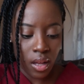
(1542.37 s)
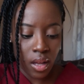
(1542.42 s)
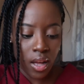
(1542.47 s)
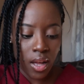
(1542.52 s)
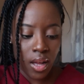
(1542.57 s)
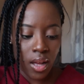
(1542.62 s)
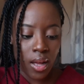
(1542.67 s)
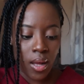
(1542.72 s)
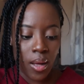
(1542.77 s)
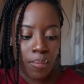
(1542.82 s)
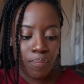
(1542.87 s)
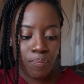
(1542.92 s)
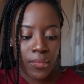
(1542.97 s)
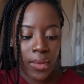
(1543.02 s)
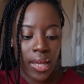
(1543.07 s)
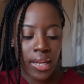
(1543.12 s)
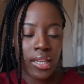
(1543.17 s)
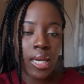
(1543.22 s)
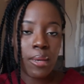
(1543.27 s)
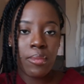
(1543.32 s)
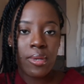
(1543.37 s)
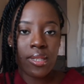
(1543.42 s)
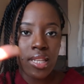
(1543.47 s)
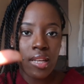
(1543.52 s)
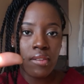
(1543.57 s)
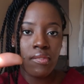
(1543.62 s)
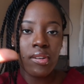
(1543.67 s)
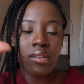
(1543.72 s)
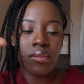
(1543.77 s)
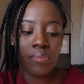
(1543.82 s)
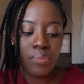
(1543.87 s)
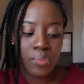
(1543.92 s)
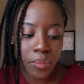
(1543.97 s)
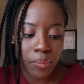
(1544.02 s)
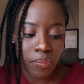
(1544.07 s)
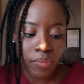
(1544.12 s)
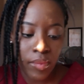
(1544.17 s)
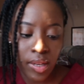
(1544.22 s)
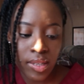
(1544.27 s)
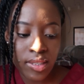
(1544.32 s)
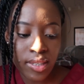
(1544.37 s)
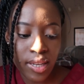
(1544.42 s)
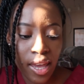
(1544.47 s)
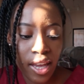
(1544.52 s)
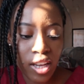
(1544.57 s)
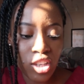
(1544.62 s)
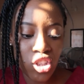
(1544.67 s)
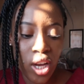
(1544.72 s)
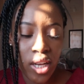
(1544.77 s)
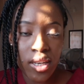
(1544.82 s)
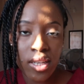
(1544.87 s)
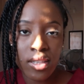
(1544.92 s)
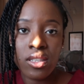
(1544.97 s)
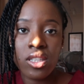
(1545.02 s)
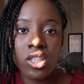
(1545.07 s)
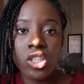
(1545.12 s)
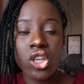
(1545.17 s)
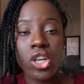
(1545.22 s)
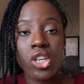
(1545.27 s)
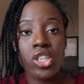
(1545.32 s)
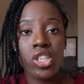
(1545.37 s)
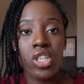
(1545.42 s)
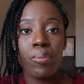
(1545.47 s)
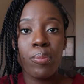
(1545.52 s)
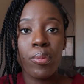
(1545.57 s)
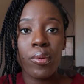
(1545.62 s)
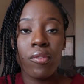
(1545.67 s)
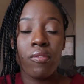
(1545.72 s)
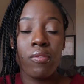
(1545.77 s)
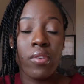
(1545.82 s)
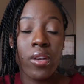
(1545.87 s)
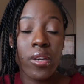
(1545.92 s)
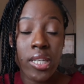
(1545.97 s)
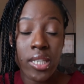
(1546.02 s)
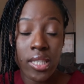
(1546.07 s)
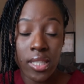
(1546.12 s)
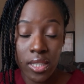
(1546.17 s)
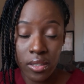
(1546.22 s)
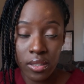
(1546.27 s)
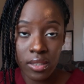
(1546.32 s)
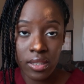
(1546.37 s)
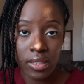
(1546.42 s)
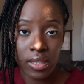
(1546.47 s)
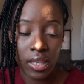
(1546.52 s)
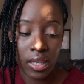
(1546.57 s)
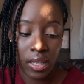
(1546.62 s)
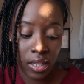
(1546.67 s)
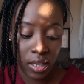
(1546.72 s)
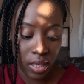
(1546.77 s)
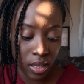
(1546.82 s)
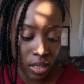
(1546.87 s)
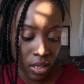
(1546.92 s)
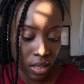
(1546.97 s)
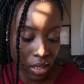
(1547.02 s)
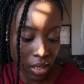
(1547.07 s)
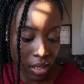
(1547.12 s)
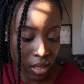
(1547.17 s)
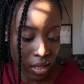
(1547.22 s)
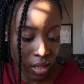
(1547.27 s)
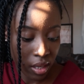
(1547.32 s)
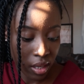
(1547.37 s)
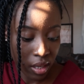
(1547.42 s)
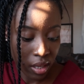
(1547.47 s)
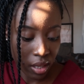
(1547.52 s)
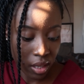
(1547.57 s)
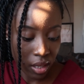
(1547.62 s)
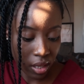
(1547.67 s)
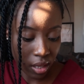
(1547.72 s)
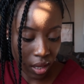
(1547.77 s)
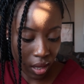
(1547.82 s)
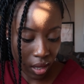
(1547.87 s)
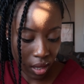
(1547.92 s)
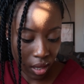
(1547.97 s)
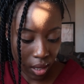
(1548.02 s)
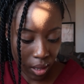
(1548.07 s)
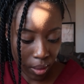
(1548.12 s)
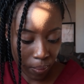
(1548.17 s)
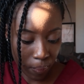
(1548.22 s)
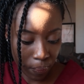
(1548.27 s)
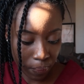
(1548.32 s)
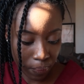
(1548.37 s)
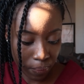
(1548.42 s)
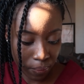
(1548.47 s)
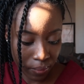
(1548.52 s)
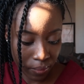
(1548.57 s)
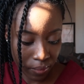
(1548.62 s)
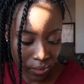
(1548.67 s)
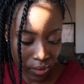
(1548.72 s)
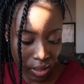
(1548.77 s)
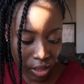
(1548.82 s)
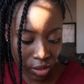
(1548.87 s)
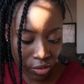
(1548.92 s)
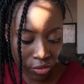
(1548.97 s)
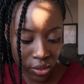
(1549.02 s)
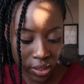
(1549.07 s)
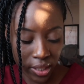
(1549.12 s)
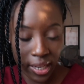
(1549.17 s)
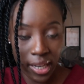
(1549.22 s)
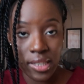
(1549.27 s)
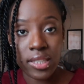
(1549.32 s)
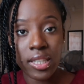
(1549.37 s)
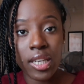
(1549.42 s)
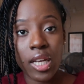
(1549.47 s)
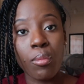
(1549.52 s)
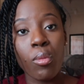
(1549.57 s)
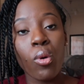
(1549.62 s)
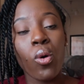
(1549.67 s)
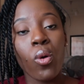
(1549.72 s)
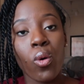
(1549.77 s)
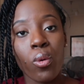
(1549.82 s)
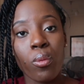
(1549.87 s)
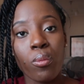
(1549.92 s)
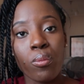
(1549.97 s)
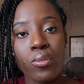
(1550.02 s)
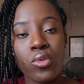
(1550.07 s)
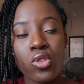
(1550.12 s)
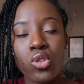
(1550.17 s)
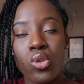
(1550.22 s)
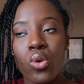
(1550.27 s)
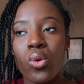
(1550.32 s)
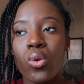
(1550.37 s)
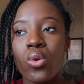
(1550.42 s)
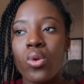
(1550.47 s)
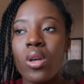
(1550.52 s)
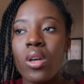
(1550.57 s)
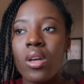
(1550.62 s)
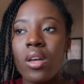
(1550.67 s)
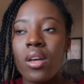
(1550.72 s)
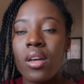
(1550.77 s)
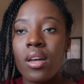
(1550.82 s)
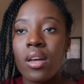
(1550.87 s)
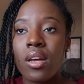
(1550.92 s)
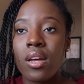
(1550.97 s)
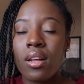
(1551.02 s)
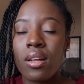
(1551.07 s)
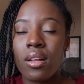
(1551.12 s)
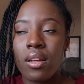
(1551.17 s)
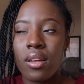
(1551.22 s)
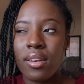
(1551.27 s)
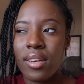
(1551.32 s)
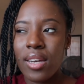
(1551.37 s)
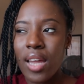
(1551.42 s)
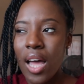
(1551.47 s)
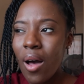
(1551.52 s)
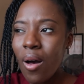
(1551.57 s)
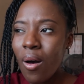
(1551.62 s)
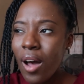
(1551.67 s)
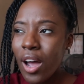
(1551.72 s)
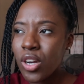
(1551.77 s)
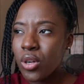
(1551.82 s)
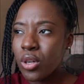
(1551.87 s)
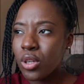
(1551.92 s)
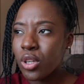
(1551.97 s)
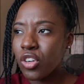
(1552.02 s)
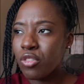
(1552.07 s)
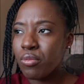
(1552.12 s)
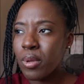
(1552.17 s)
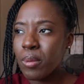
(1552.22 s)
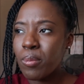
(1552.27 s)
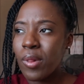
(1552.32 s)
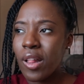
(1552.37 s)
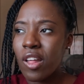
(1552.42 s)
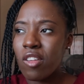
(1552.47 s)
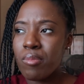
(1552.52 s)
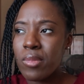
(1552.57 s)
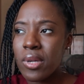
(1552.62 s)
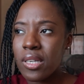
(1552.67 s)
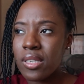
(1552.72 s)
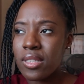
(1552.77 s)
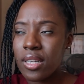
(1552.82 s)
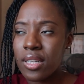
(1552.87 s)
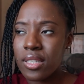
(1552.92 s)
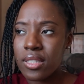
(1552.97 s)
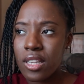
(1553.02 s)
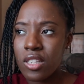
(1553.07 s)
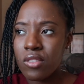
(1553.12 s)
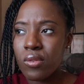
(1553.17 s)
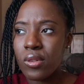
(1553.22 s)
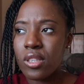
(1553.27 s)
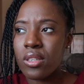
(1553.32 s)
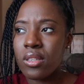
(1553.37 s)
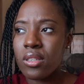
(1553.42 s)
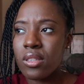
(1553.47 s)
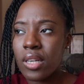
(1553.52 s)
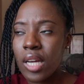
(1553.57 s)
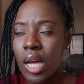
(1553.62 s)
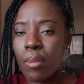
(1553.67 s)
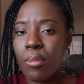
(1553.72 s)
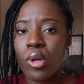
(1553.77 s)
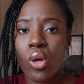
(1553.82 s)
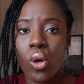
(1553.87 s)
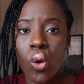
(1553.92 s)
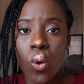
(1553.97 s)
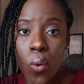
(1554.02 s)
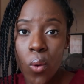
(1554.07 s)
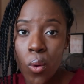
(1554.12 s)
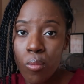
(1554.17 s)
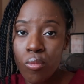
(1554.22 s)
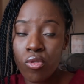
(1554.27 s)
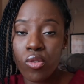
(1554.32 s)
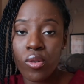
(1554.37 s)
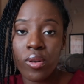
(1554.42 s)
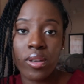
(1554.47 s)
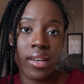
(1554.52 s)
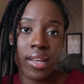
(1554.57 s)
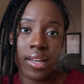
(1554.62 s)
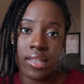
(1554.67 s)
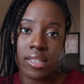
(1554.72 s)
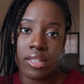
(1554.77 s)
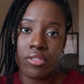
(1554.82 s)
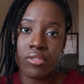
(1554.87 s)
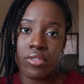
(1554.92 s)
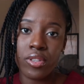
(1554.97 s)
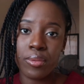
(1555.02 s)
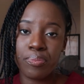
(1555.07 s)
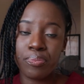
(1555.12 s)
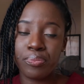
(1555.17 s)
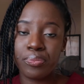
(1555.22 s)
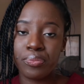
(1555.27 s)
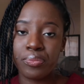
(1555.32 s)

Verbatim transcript: um, at number seven take chinese internship very seriously um, if you can't come home so now i know a lot of people have been successful in coming home for electives